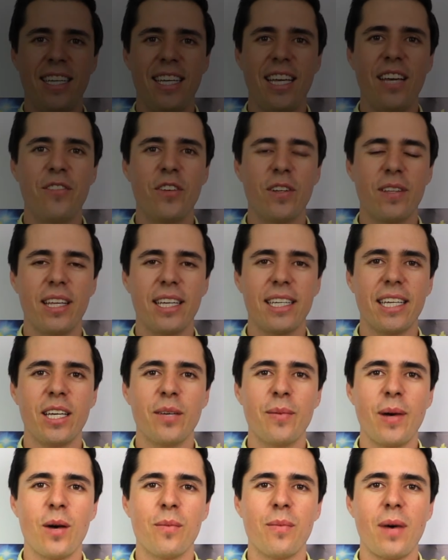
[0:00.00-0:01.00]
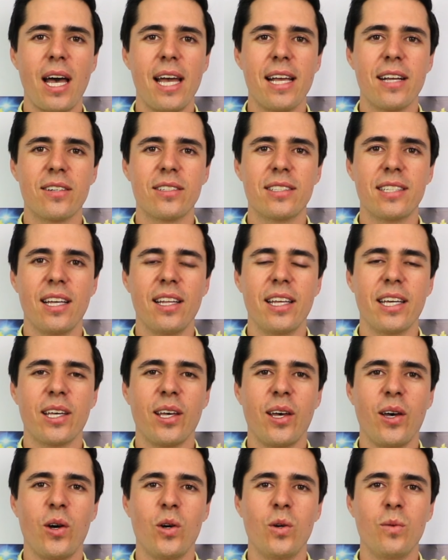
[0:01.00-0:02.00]
If you're thinking about buying or selling
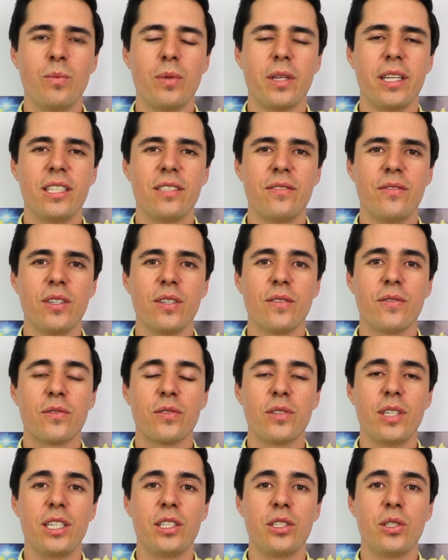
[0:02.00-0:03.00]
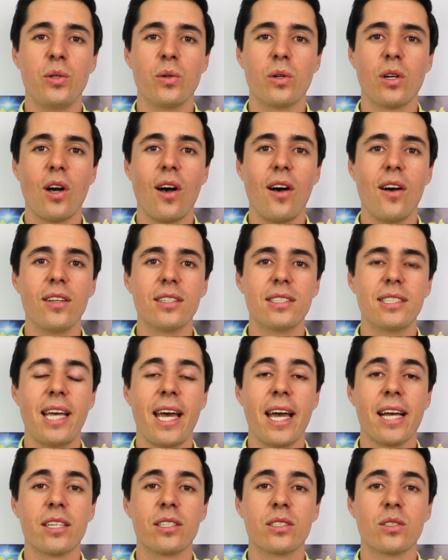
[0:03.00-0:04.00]
a home, please feel free to call,
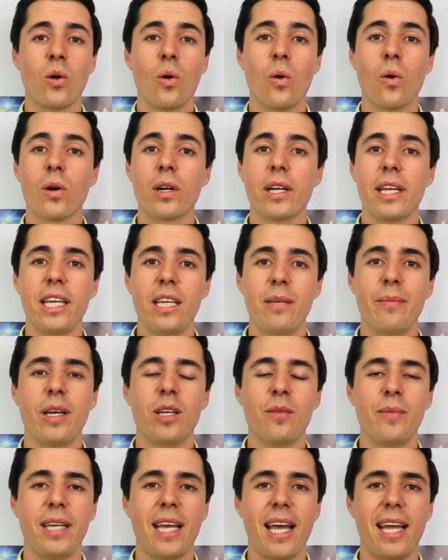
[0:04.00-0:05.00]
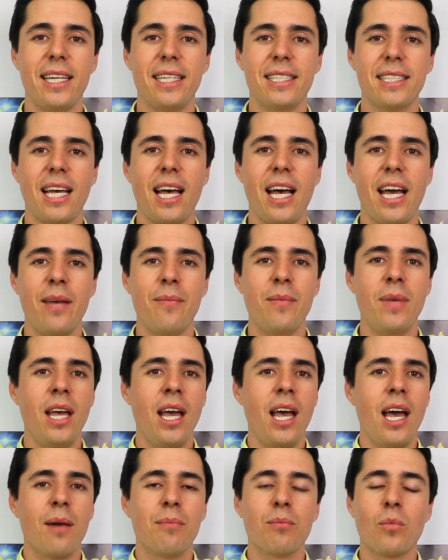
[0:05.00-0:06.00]
text, or email me anytime.
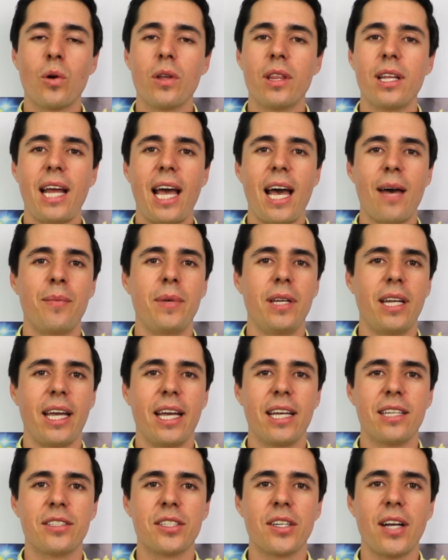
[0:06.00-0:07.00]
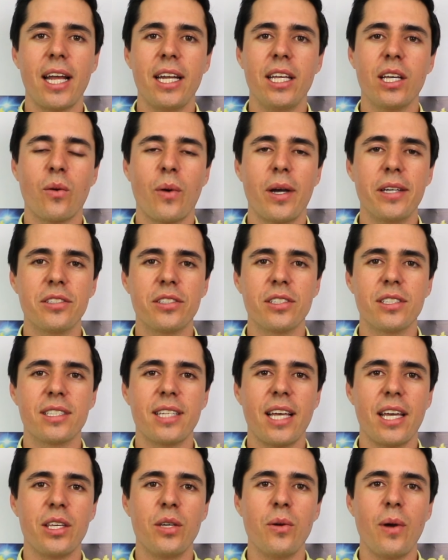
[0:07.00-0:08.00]
More than happy to answer any questions
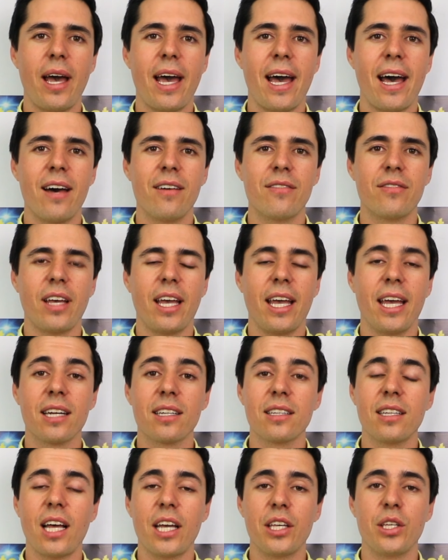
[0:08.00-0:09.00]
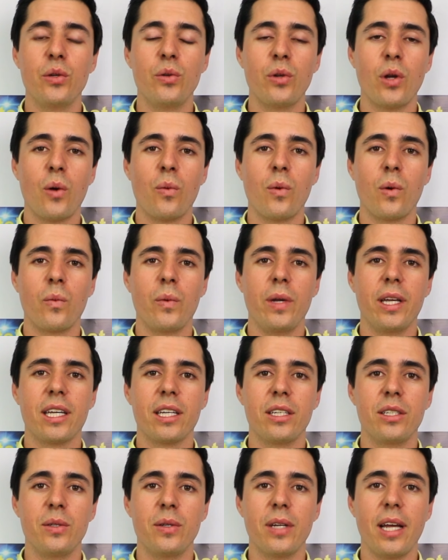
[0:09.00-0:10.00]
that you have and let you know what we
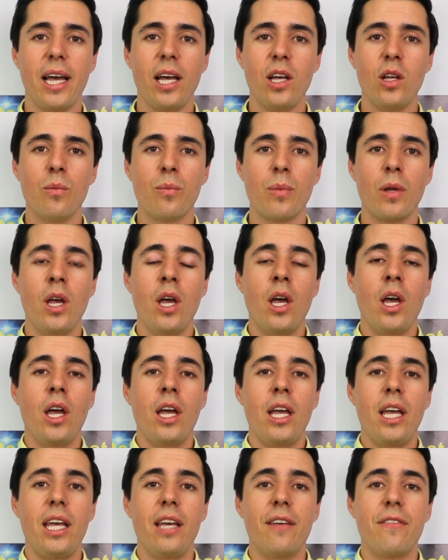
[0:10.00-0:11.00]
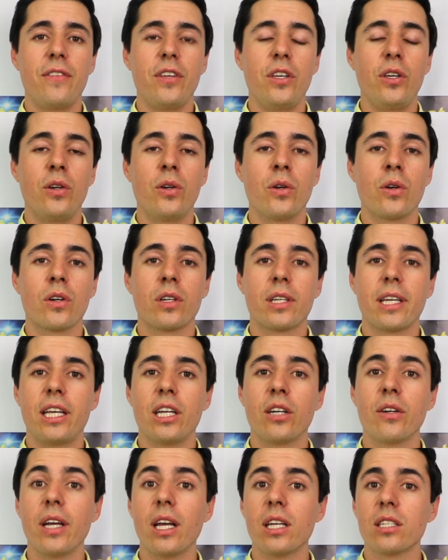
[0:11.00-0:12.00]
can do to help. If you're
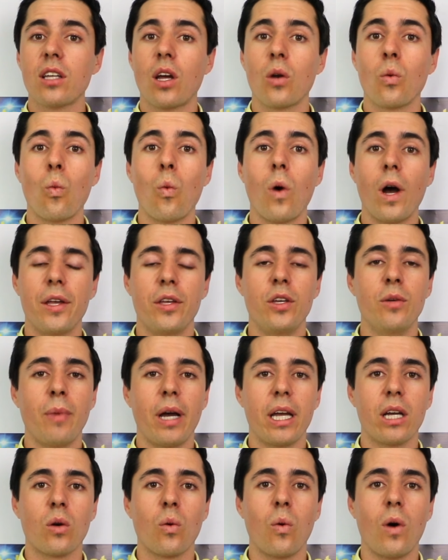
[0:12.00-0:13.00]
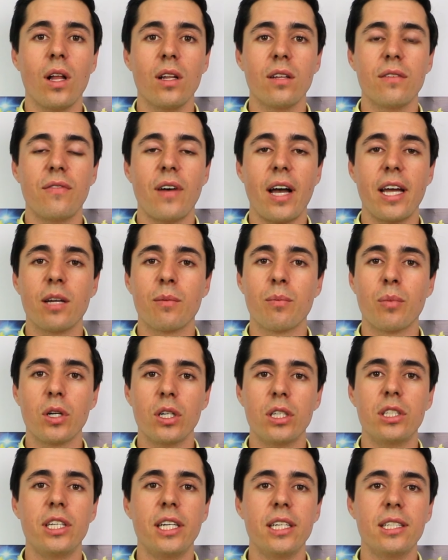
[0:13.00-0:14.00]
curious on what you might qualify to
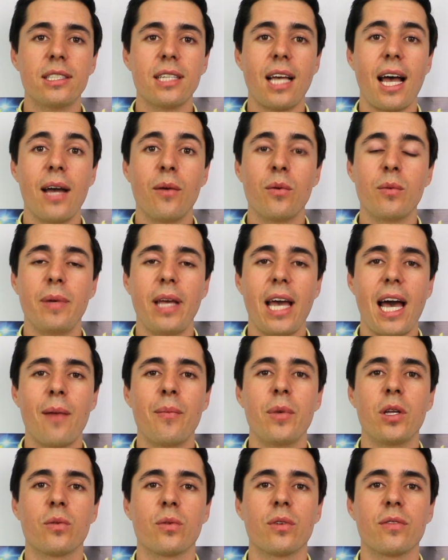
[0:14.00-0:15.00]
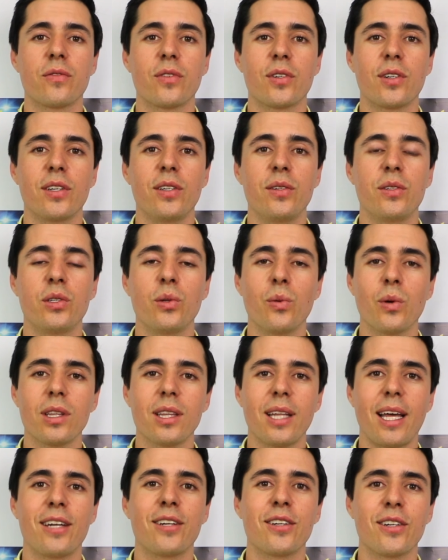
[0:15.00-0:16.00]
purchase, I would be happy to refer you to a
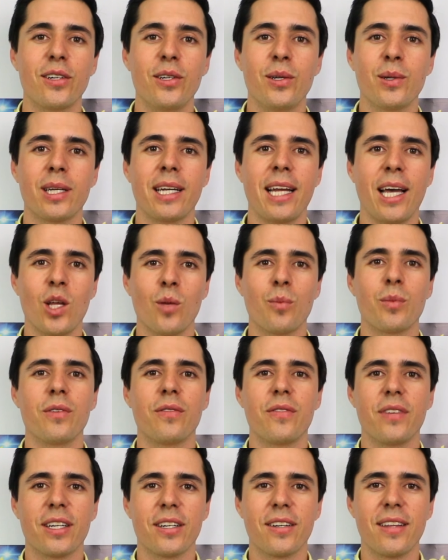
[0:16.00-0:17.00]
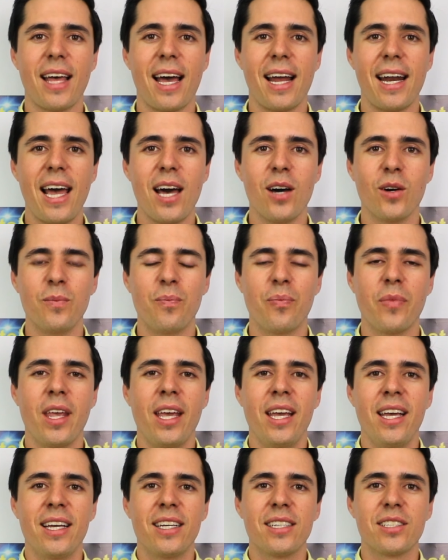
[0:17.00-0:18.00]
lender who can help you figure that out.
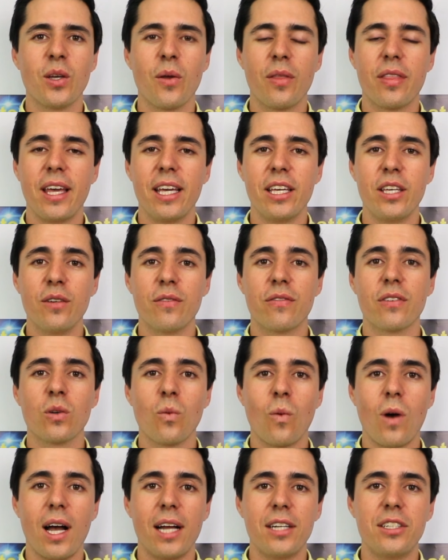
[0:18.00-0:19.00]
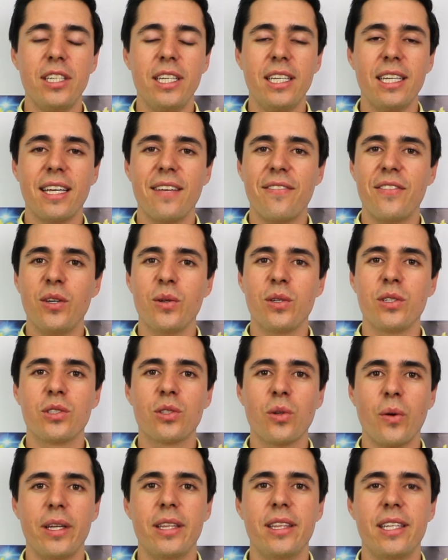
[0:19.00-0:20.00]
So thank you for watching. If you
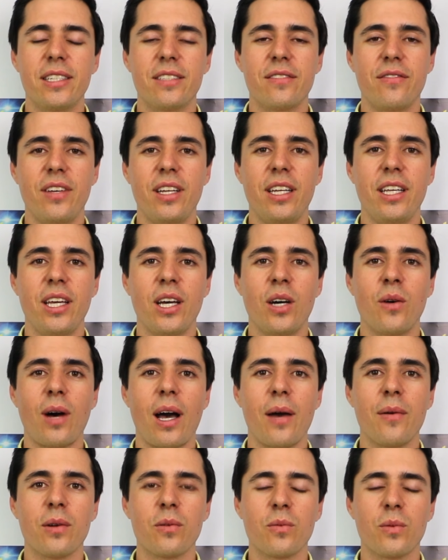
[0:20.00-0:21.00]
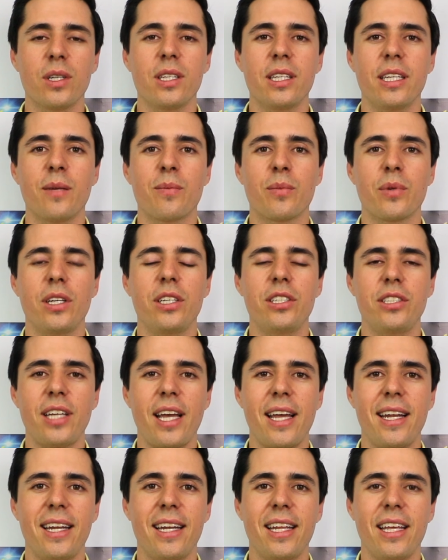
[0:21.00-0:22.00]
enjoyed this video, I would really
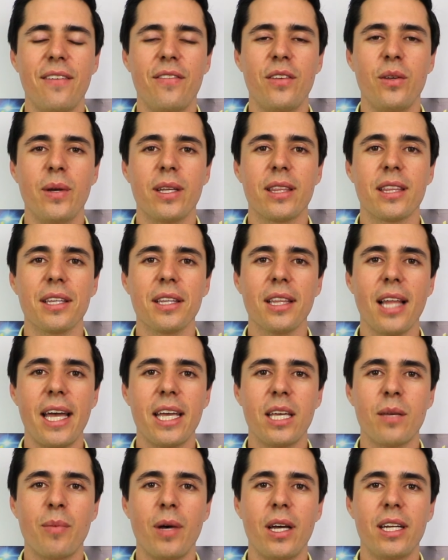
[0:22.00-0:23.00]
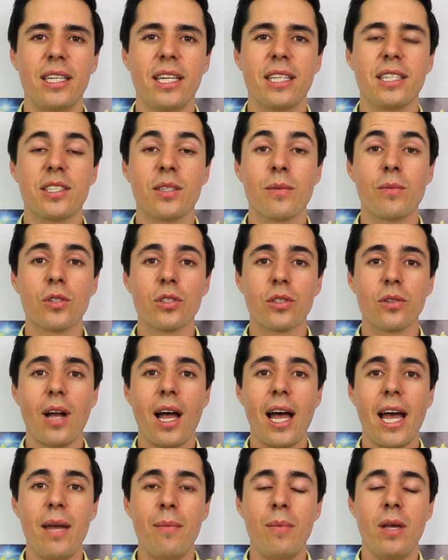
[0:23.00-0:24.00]
appreciate it if you hit the like button and
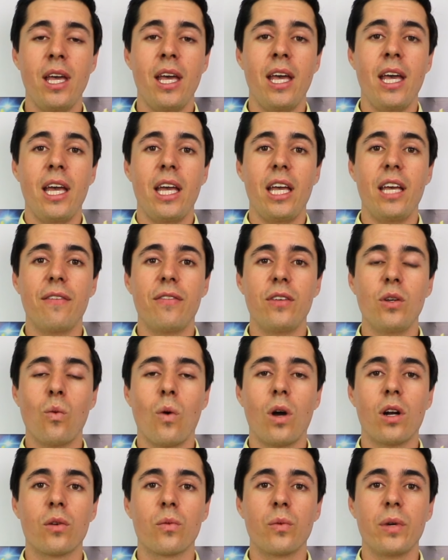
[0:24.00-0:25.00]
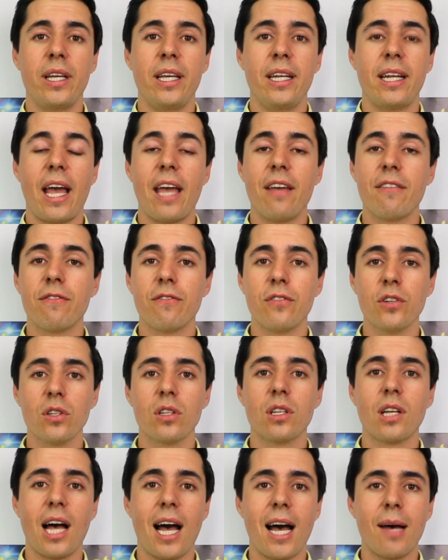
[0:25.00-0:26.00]
subscribe. If you want to read a
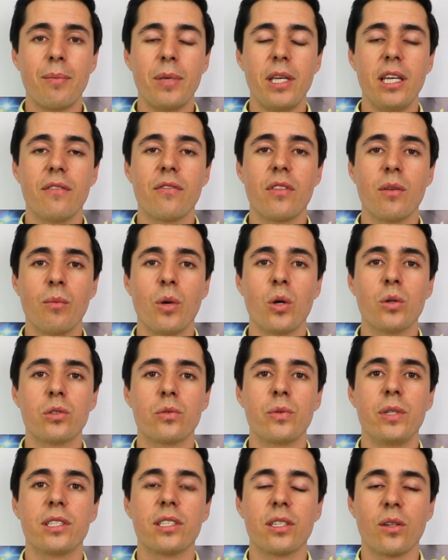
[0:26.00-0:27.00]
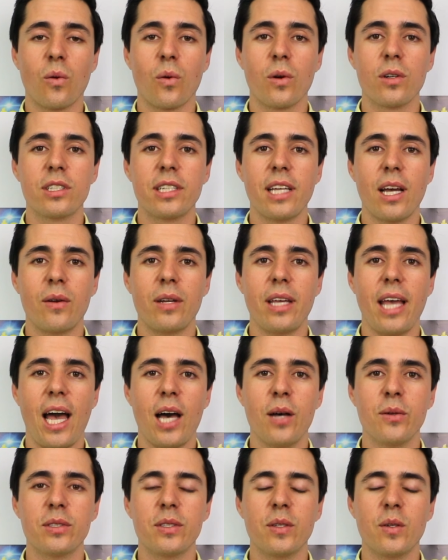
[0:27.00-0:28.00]
full copy of the most recent Orange County
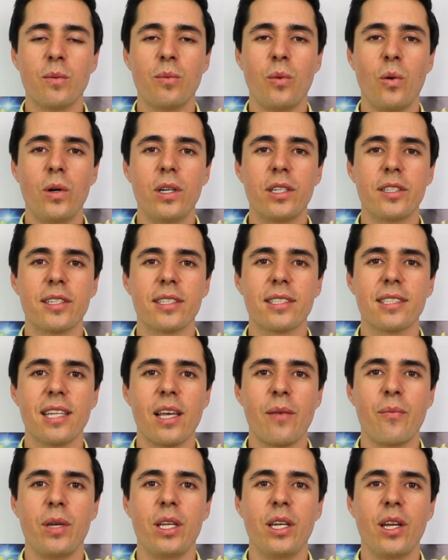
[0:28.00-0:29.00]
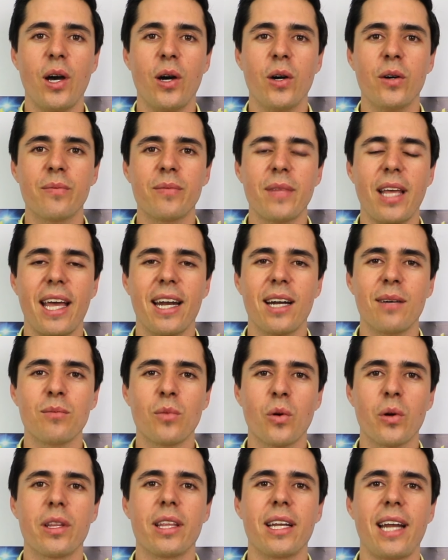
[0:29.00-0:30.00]
Housing Report, just let me know, and I'm
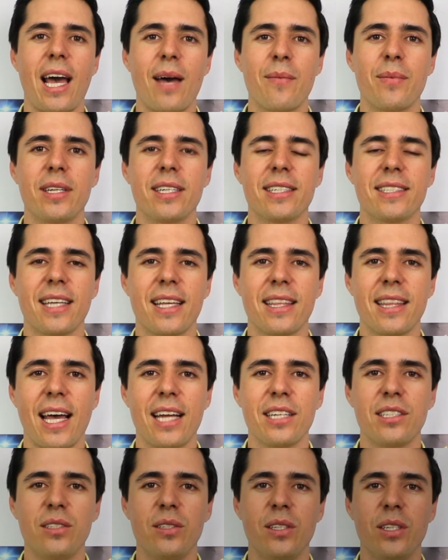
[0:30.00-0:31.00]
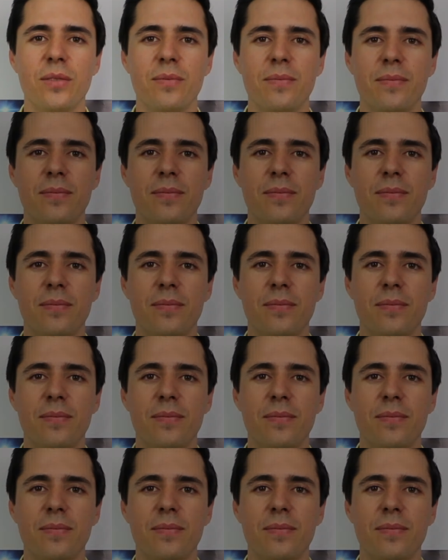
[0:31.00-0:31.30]
more than happy to send that to you.